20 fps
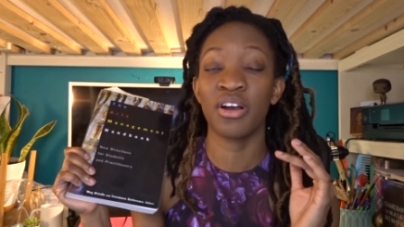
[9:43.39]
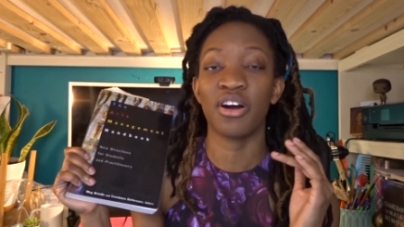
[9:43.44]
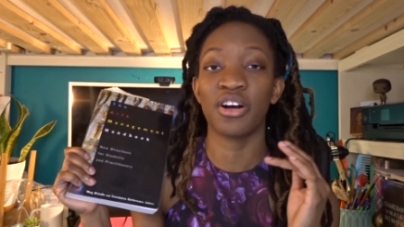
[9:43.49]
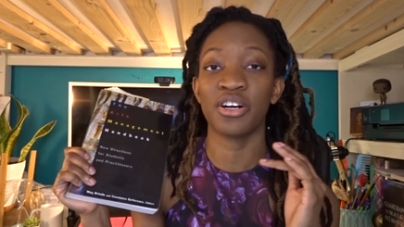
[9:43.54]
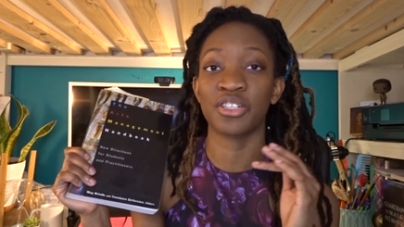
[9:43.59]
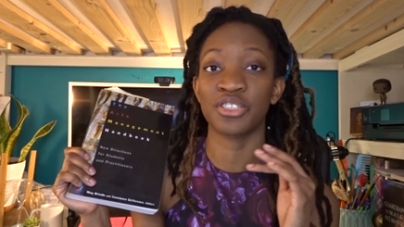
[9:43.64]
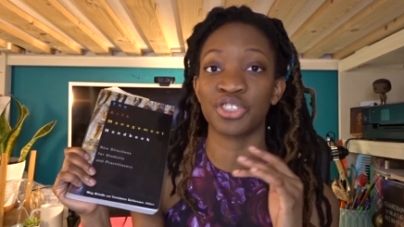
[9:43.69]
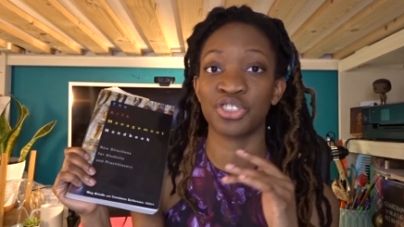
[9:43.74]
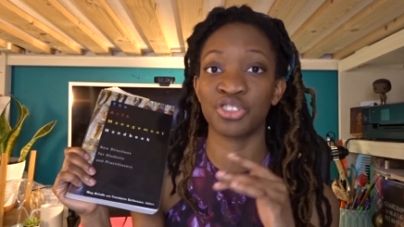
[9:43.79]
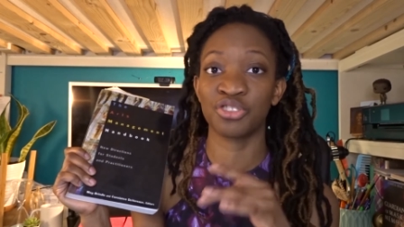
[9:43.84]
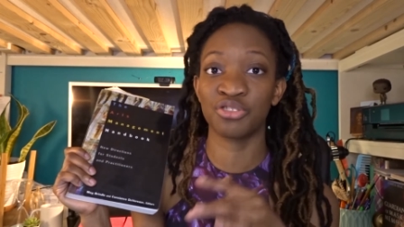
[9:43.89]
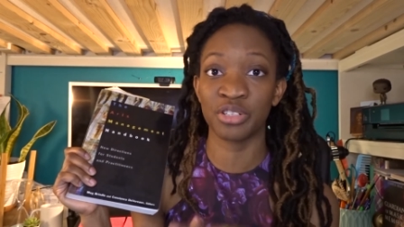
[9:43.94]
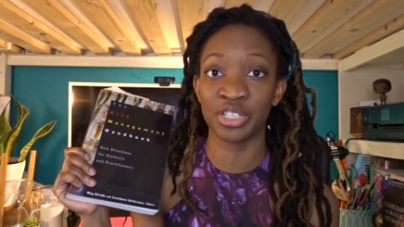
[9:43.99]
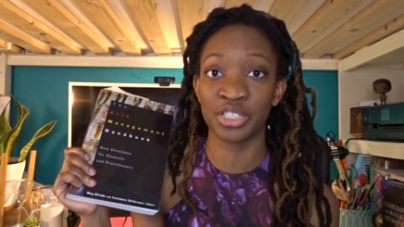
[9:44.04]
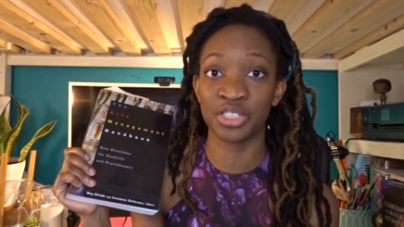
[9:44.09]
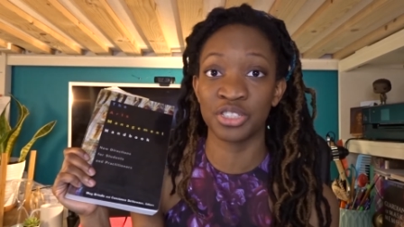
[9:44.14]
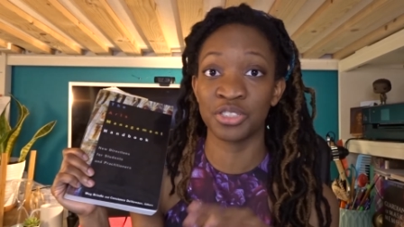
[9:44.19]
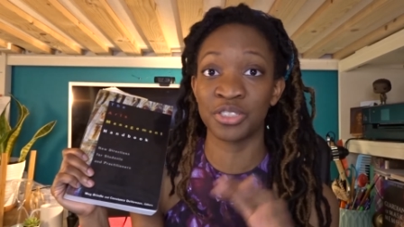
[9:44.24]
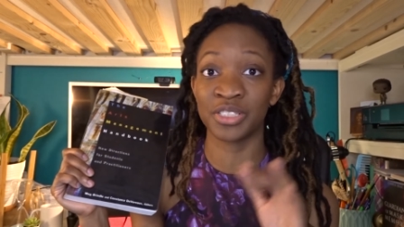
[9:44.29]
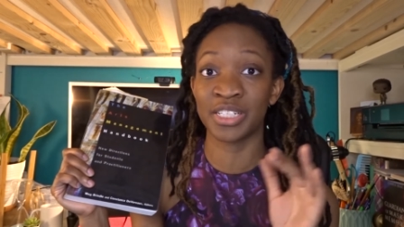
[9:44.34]
are
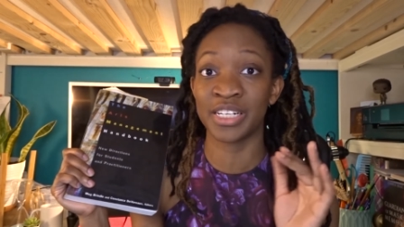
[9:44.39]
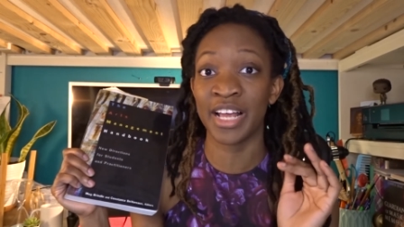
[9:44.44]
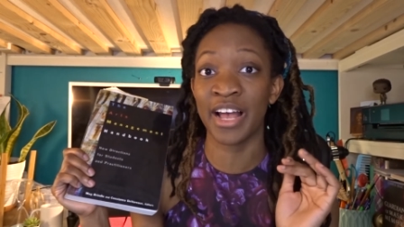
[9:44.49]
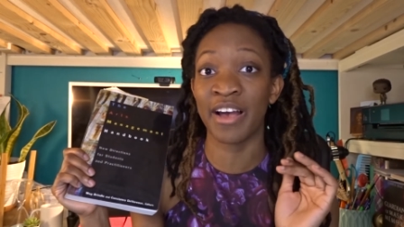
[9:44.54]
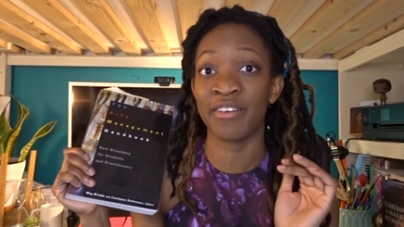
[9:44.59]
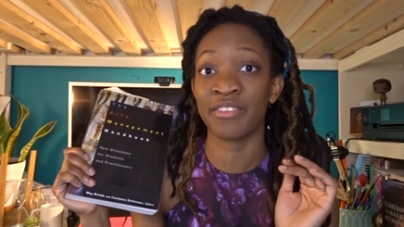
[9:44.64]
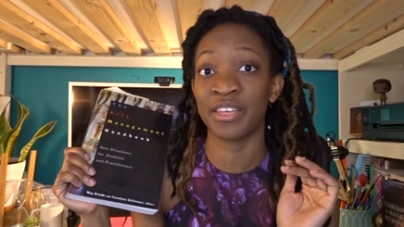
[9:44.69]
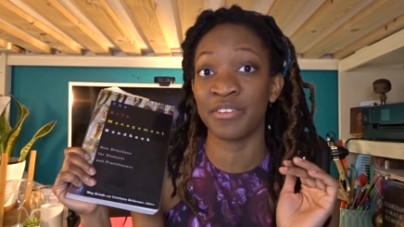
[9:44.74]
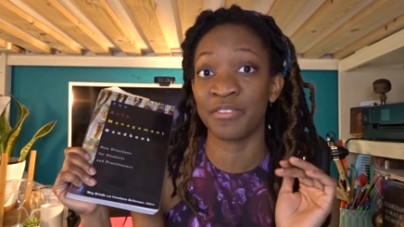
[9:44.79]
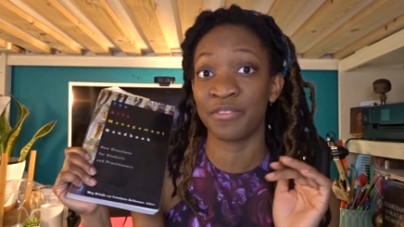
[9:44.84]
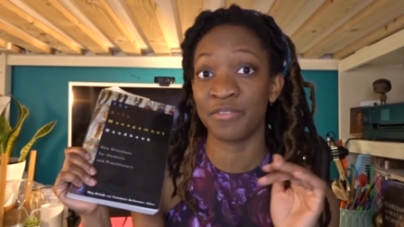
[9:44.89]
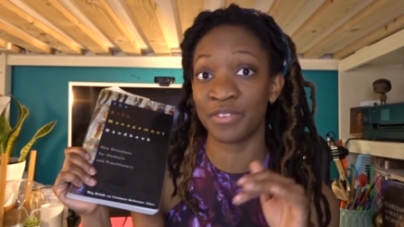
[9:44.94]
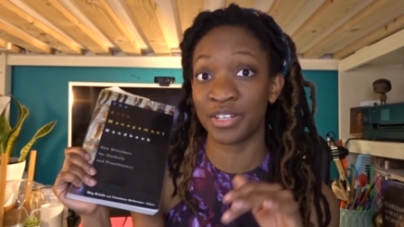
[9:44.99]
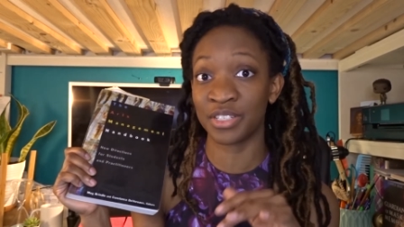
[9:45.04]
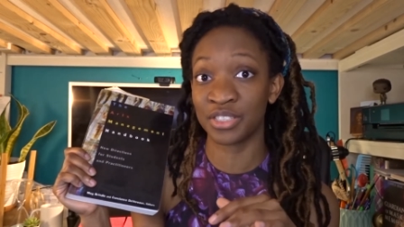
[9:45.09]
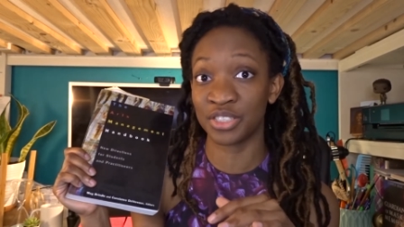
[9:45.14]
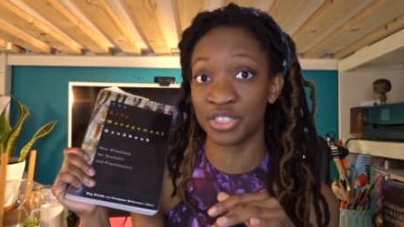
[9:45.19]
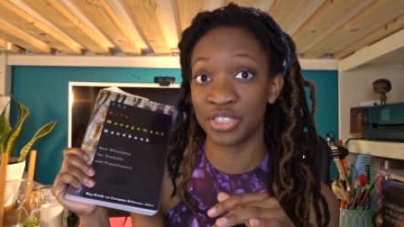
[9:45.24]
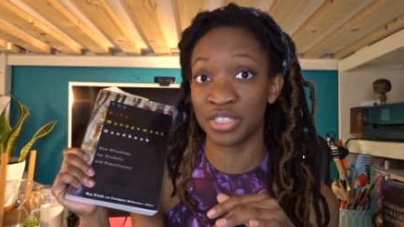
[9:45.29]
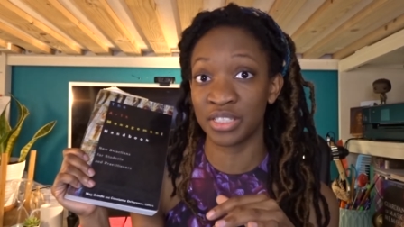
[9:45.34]
structured and how they
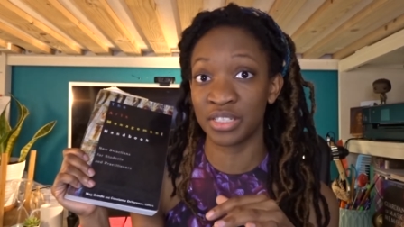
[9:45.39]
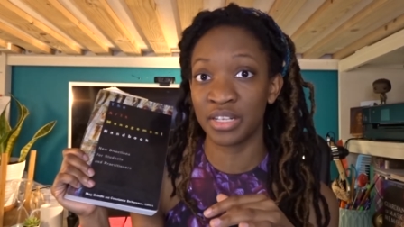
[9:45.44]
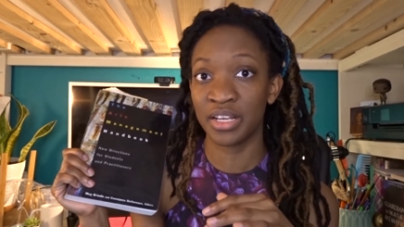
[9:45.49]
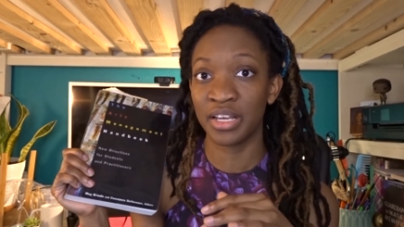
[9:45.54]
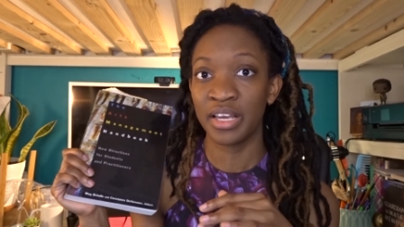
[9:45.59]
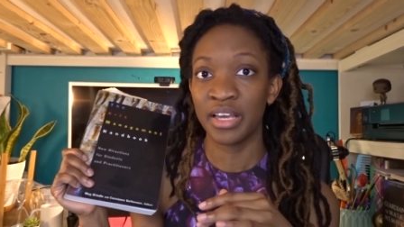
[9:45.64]
function.